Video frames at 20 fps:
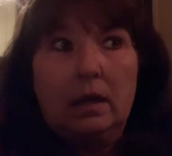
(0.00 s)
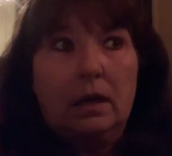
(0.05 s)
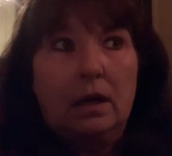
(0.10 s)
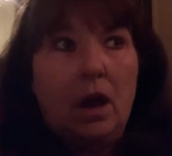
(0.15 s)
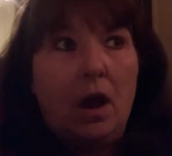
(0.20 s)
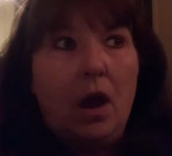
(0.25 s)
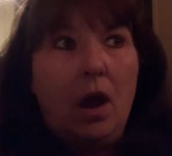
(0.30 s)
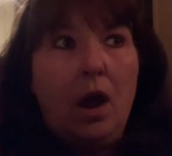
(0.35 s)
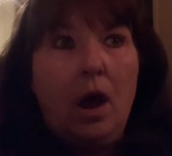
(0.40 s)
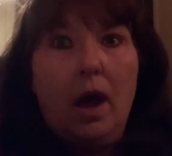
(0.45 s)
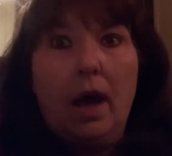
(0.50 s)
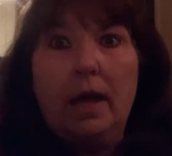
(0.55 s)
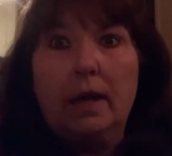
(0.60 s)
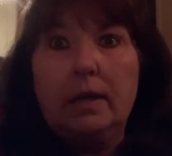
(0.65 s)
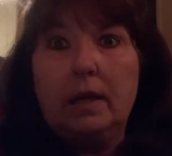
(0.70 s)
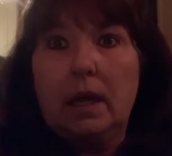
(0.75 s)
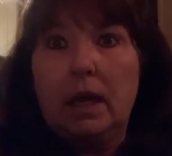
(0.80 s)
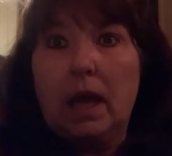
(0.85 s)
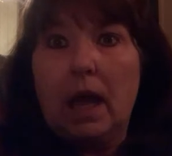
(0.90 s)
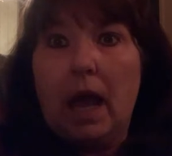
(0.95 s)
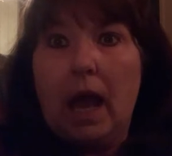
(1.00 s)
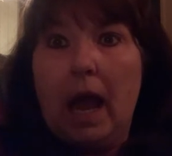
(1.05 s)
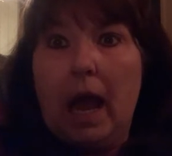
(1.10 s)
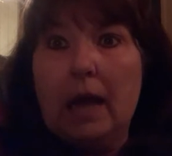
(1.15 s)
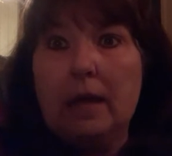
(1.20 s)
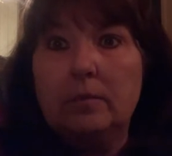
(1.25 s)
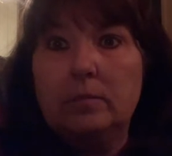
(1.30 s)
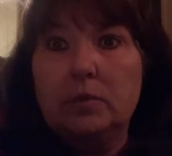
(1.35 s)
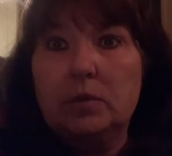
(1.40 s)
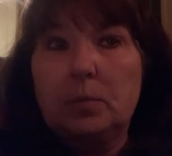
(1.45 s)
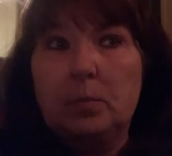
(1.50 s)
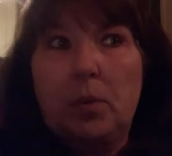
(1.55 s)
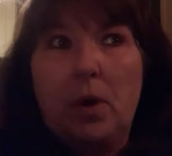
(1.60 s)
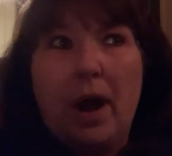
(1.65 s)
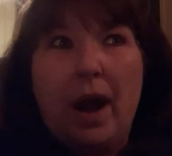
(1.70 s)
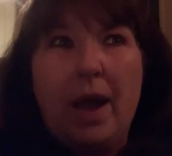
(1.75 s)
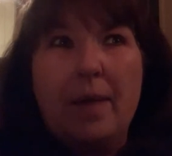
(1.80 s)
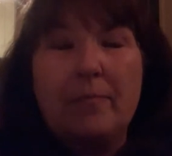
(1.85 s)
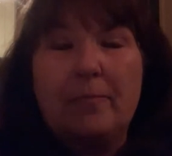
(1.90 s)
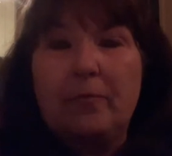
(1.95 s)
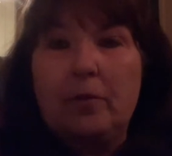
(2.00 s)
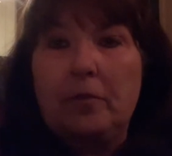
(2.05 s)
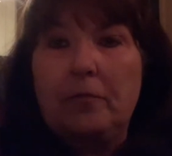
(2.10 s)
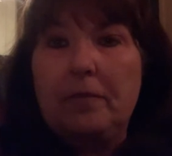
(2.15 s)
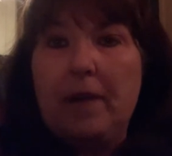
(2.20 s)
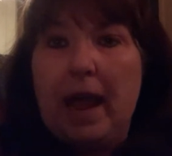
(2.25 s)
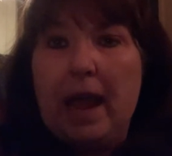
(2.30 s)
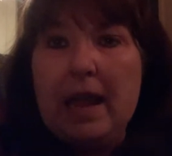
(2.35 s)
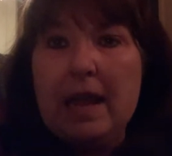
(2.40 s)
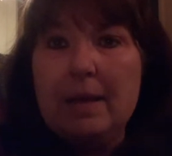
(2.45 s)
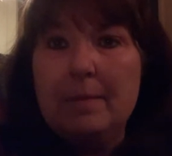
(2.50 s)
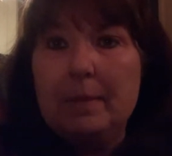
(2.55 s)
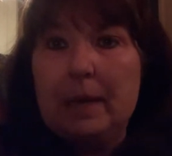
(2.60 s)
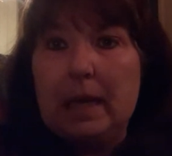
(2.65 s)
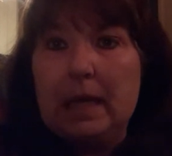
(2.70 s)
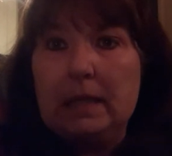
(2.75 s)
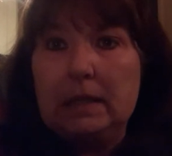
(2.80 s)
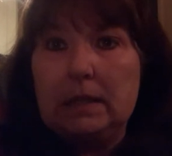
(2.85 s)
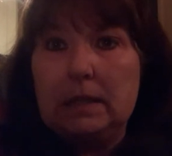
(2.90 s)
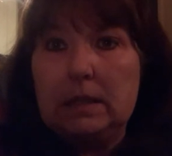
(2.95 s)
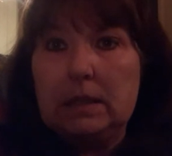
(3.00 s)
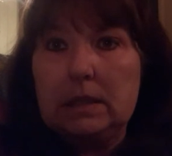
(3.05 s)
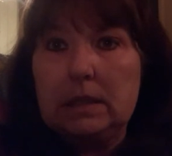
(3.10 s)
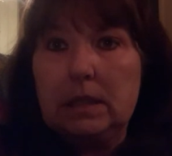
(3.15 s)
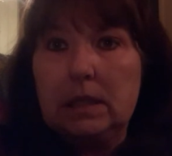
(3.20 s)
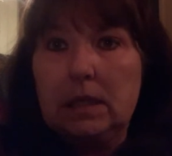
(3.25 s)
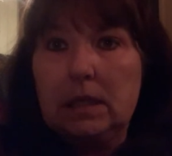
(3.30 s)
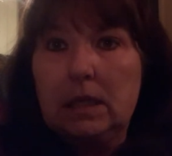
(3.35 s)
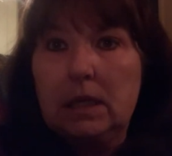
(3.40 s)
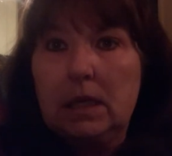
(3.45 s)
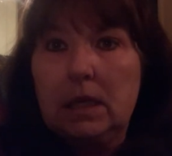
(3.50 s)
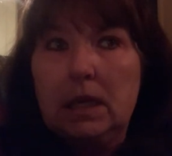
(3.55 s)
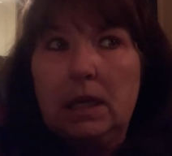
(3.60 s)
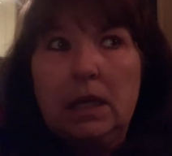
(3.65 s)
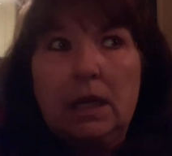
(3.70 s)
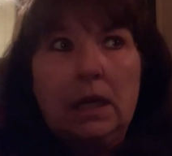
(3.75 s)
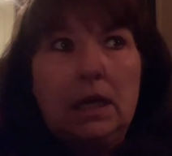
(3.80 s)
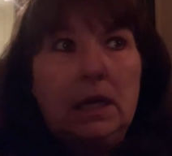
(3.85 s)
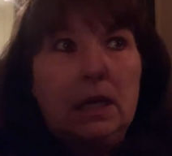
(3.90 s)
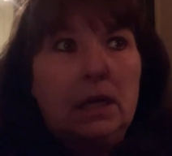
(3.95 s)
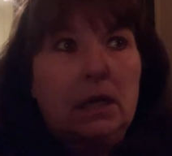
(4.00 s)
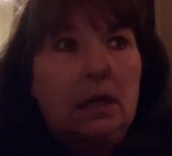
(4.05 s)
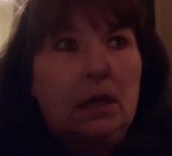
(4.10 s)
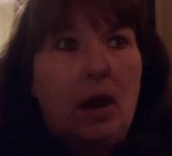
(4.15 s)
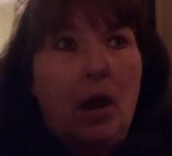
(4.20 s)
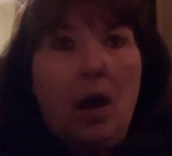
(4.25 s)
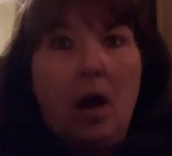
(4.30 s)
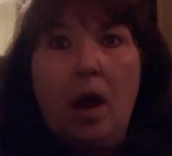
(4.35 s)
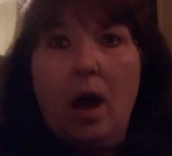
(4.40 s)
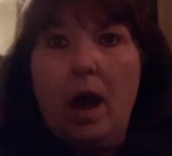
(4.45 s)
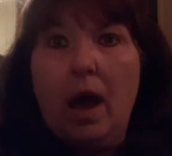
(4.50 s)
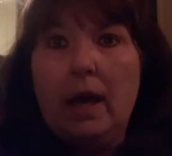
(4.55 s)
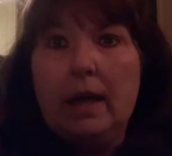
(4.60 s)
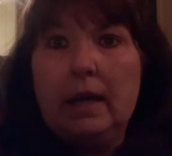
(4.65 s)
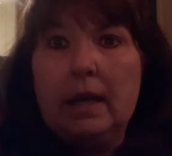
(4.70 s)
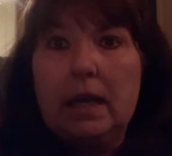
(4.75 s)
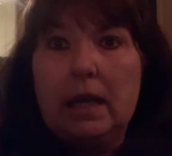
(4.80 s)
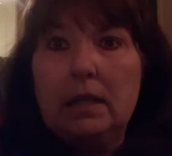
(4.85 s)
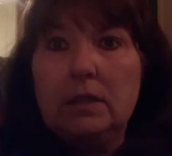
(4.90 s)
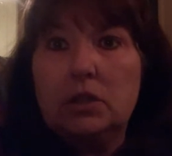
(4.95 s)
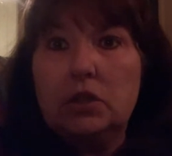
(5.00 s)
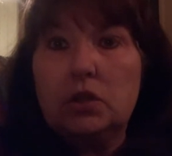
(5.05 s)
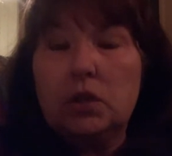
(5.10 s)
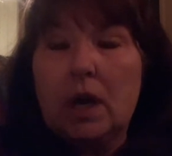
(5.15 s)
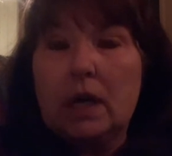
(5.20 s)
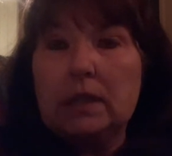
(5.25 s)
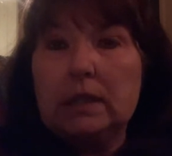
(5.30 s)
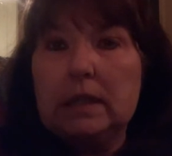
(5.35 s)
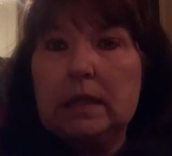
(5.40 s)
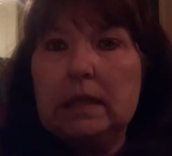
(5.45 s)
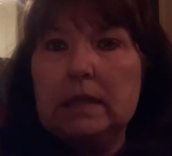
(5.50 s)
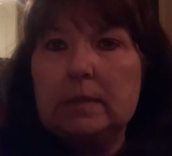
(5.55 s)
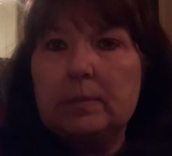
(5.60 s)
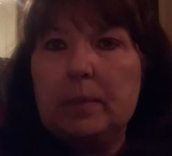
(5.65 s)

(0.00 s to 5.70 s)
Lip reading: God had him to prep for famines. God instructed his